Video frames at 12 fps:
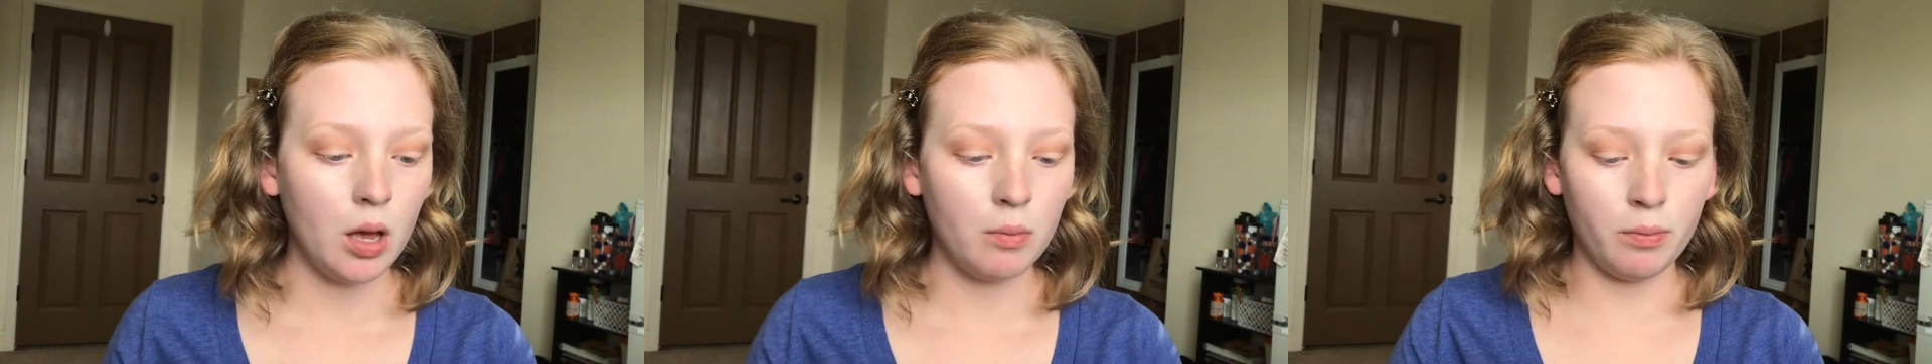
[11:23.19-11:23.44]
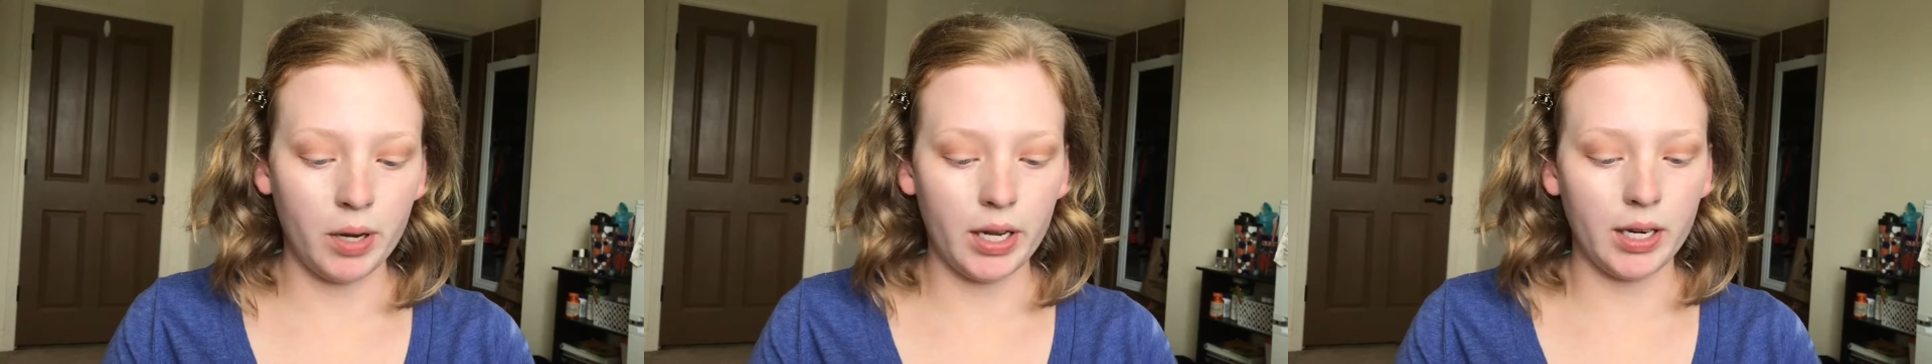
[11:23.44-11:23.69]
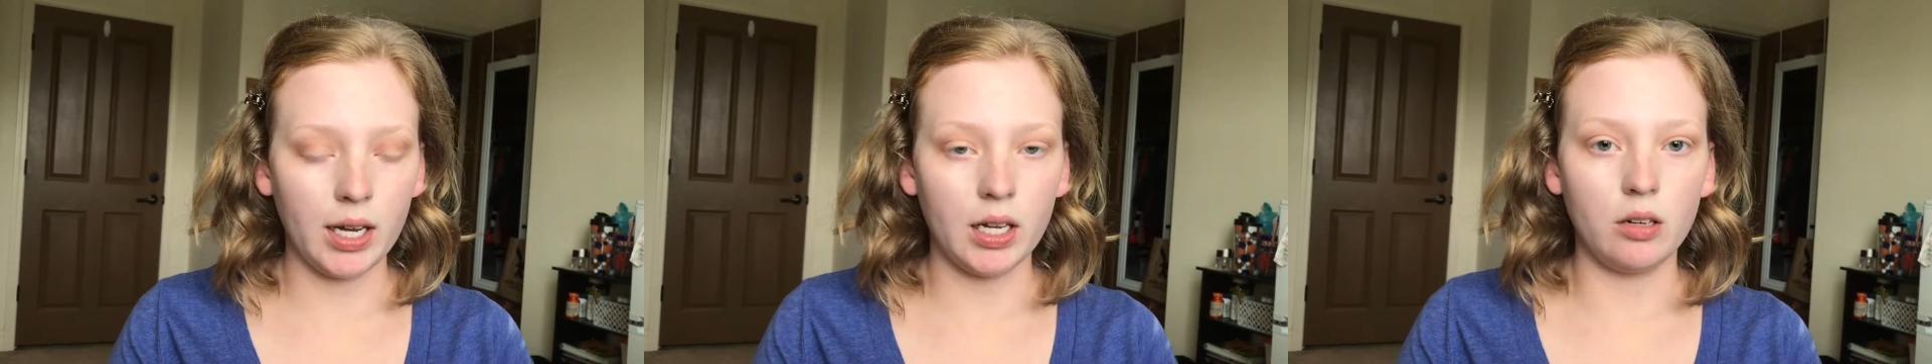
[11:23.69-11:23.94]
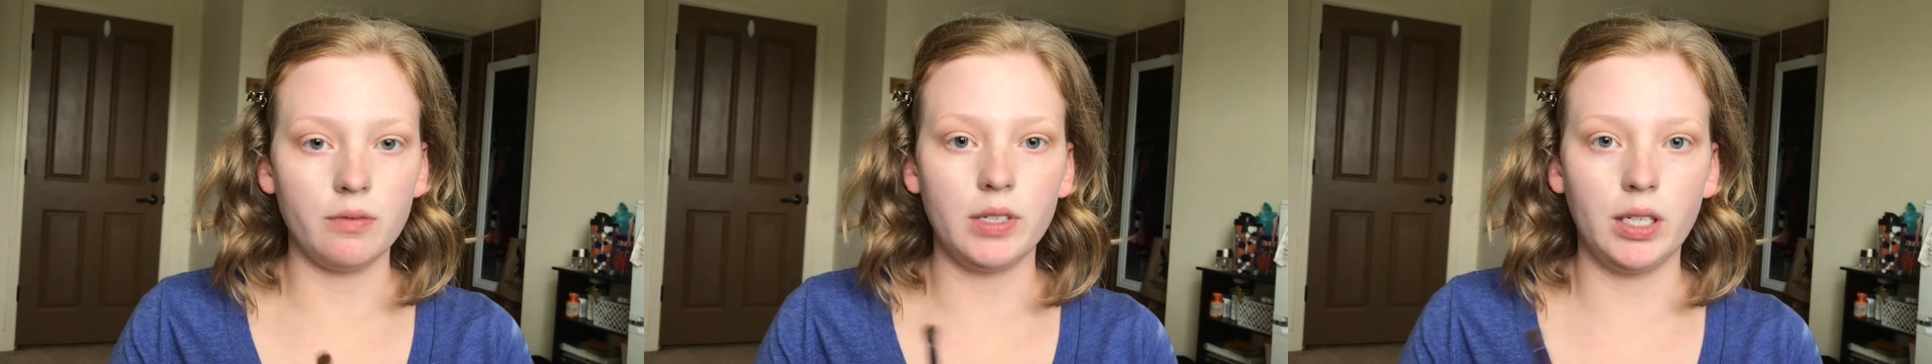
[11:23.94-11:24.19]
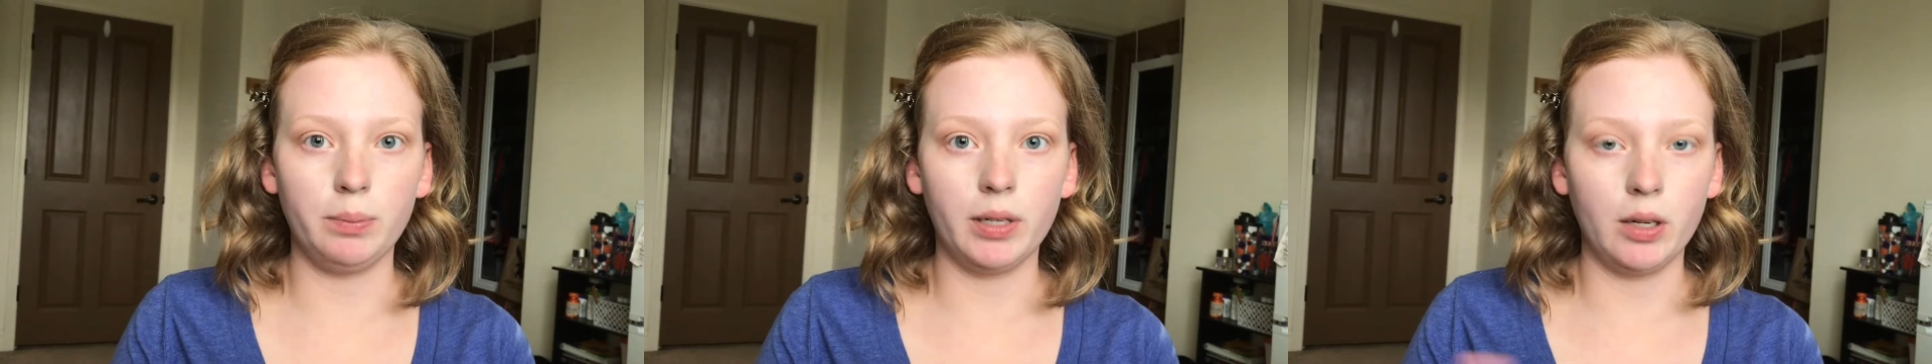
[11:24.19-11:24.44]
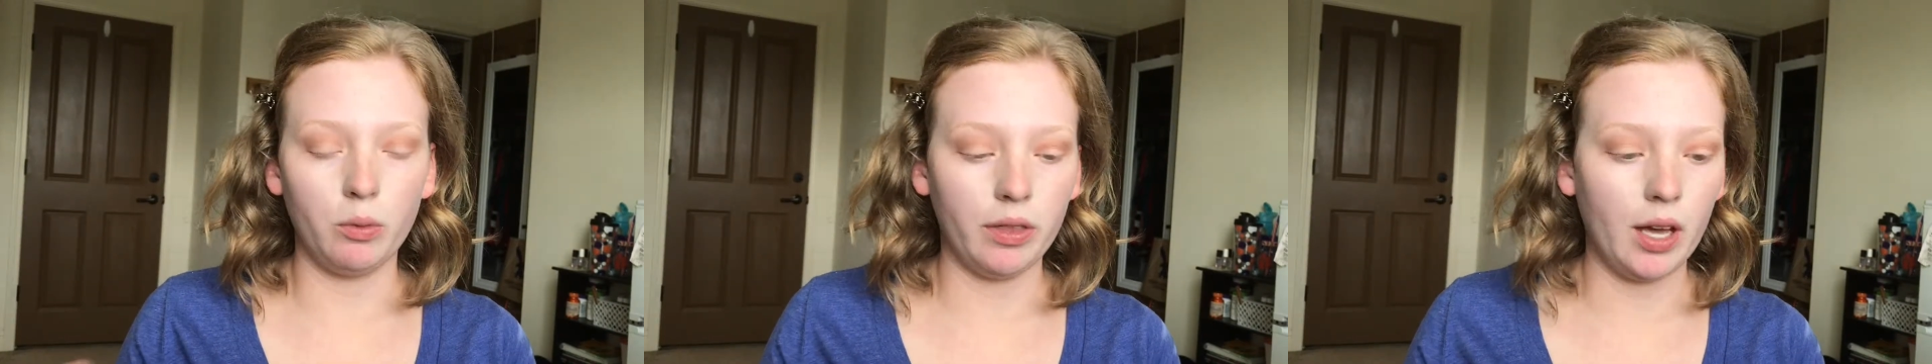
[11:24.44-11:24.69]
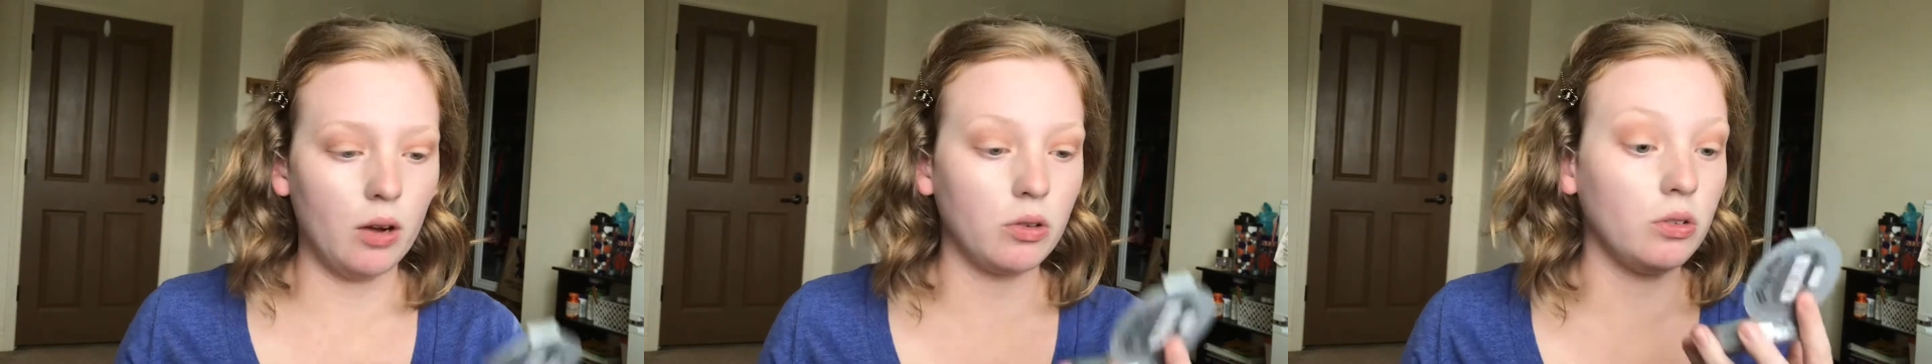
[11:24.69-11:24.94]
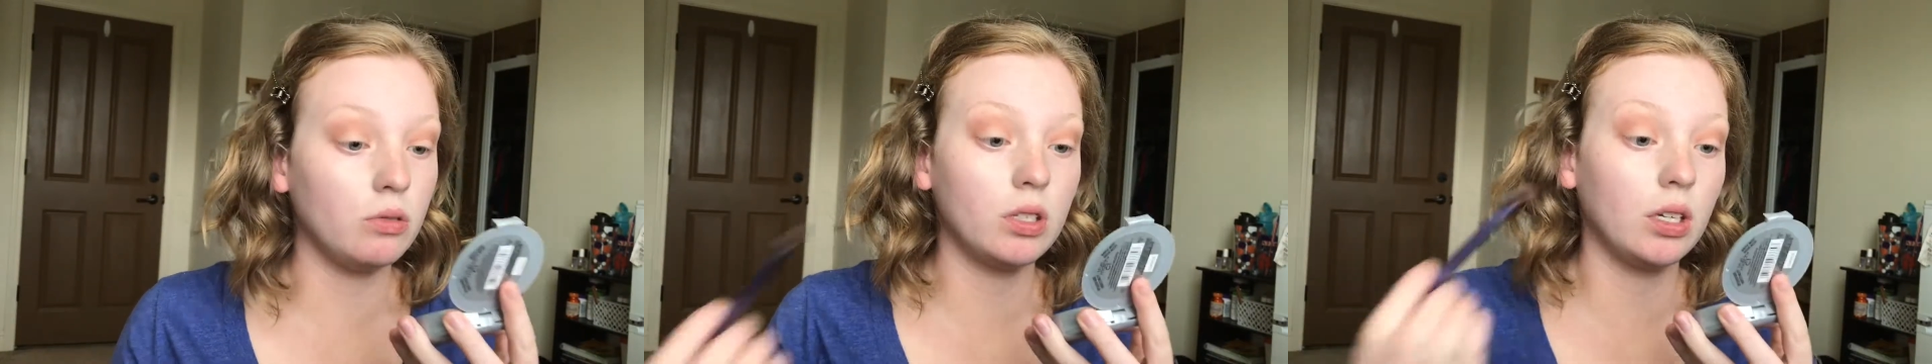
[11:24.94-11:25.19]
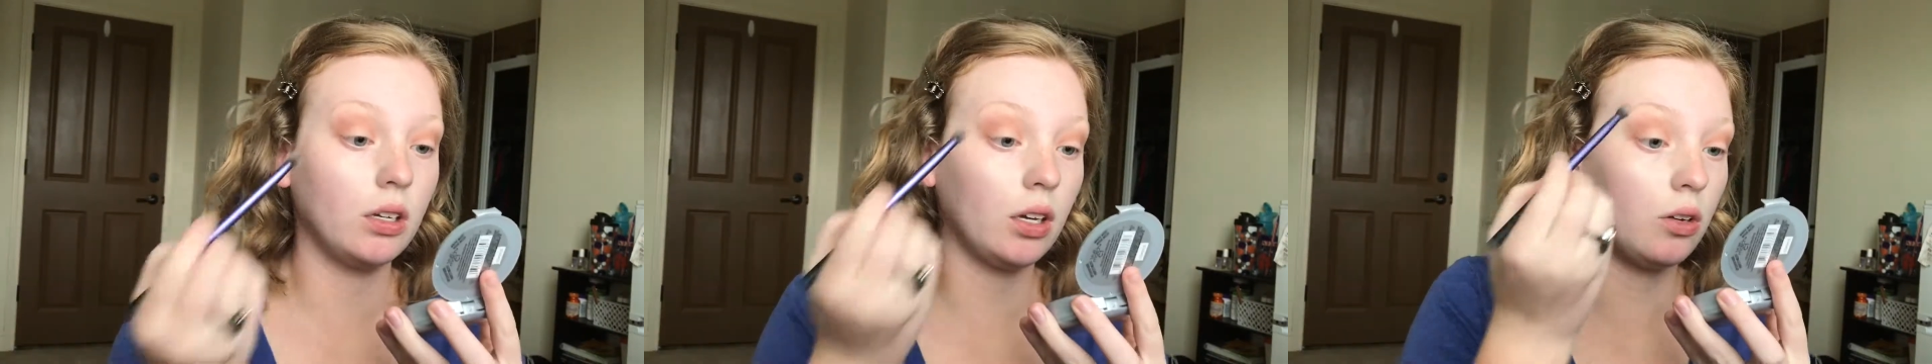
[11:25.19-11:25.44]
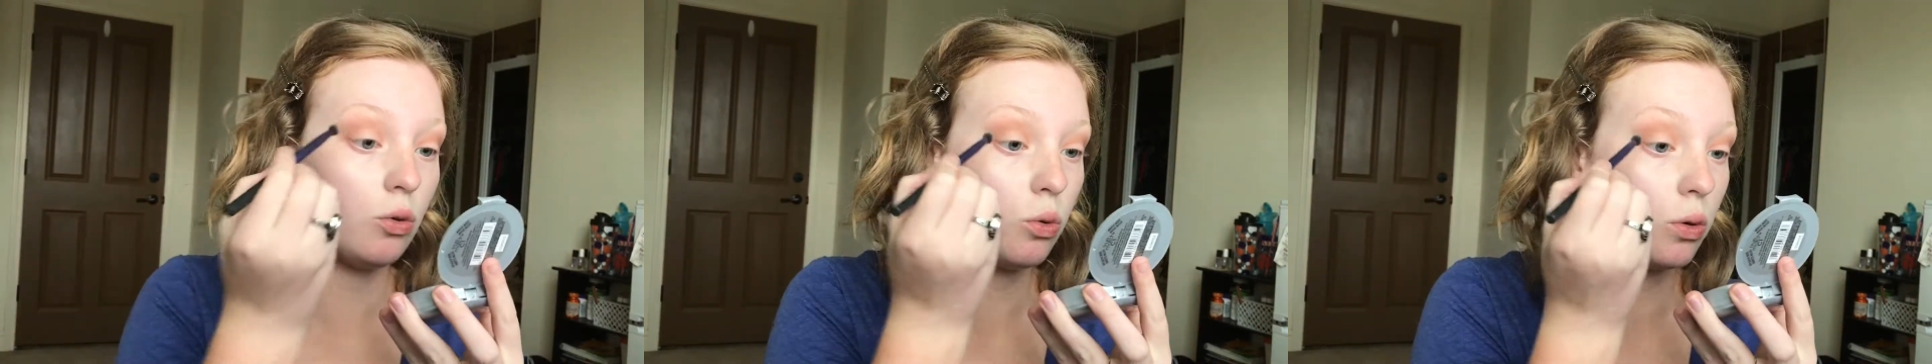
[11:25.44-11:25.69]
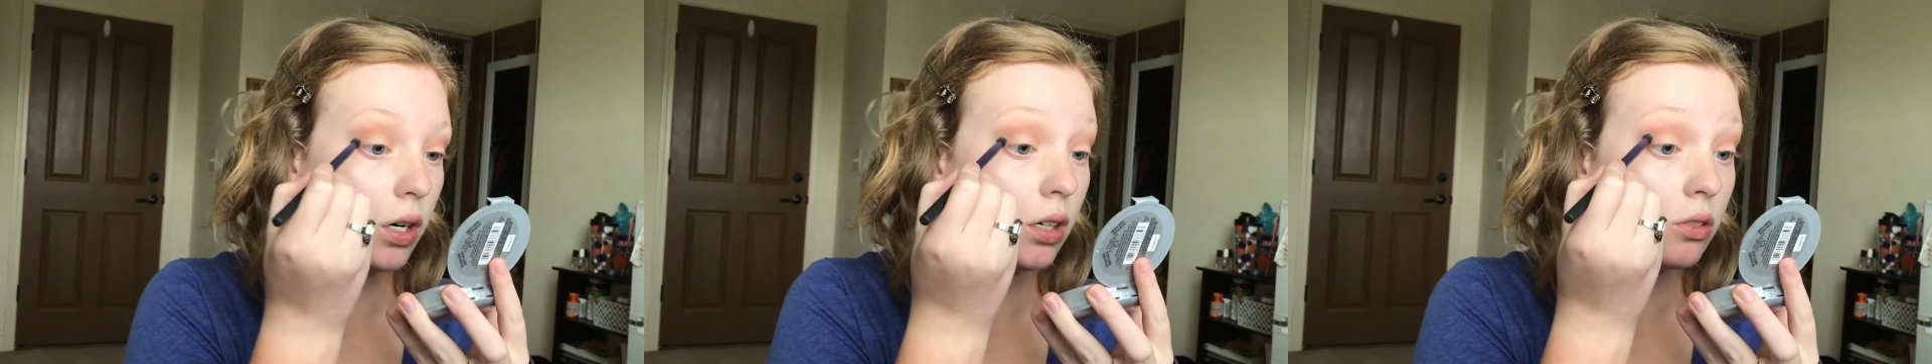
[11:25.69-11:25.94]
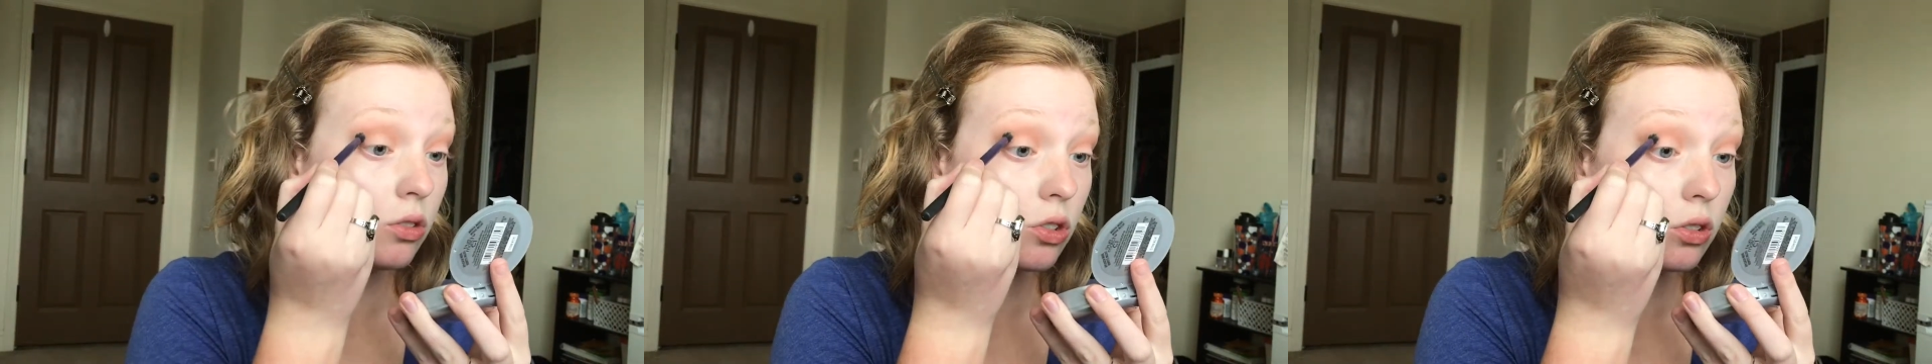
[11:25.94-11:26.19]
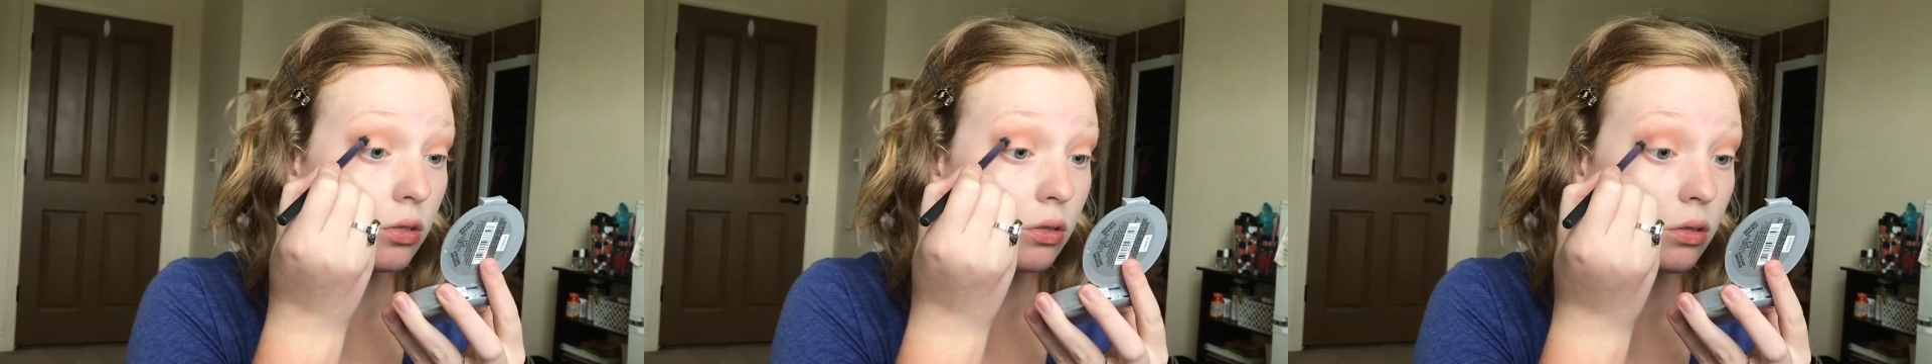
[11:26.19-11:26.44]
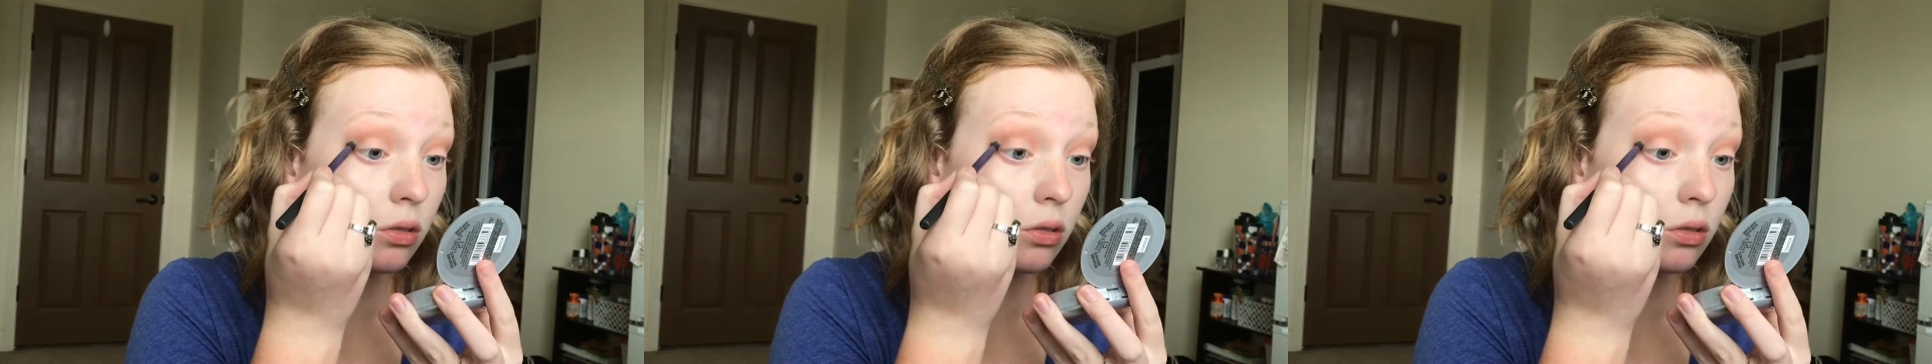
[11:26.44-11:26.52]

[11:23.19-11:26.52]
but kind of deepen it without using an orange.